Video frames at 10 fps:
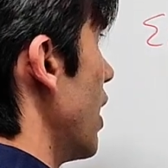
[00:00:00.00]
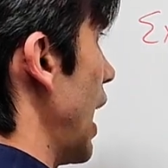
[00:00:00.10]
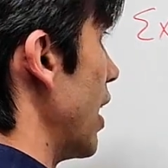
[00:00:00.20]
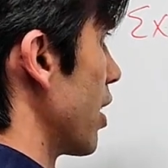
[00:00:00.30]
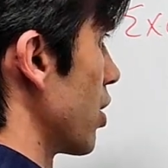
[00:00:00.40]

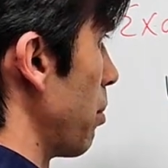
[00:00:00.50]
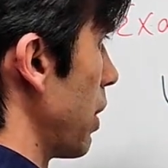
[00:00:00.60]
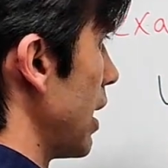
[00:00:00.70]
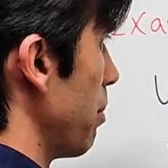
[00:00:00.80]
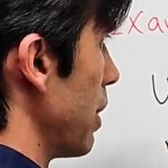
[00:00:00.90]
And in
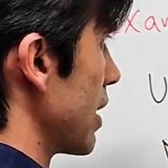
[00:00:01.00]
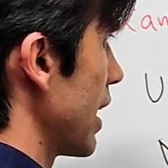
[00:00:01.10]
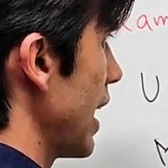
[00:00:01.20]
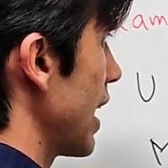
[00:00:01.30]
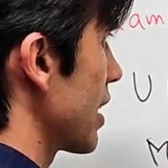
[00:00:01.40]
example number
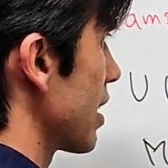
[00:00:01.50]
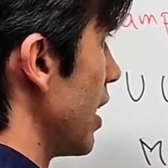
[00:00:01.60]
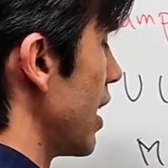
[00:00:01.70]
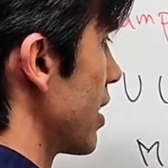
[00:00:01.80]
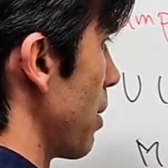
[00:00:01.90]
6,
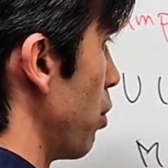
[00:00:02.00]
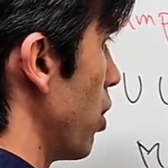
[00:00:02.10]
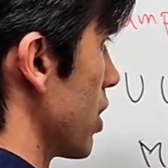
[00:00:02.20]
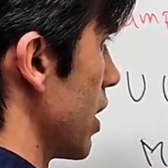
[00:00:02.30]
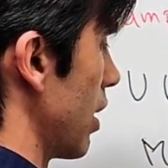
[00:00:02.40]
let's
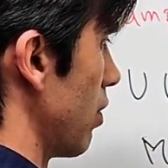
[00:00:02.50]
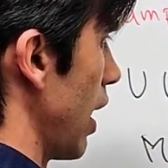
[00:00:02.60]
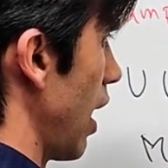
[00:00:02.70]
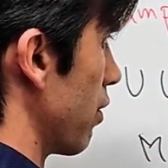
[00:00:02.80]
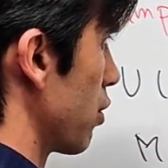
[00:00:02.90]
suppose that we
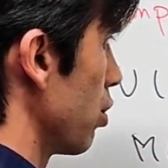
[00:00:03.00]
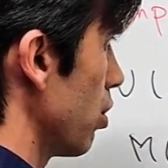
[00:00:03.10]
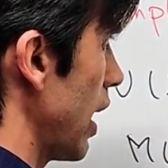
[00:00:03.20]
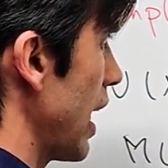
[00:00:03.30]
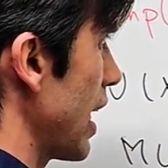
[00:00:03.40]
have
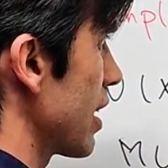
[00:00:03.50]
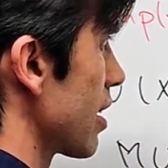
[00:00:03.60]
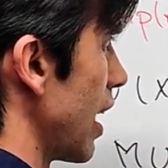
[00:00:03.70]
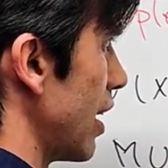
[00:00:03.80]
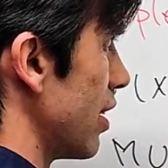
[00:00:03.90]

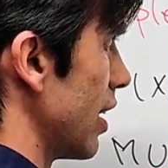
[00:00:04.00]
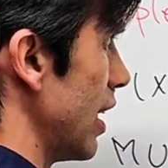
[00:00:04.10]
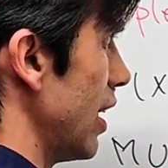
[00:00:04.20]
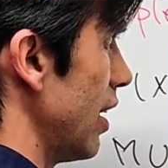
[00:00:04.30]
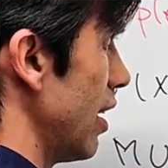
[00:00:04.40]
2x and
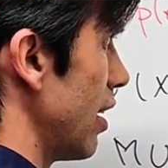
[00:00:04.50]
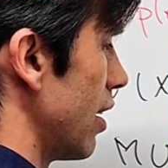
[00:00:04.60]
3y.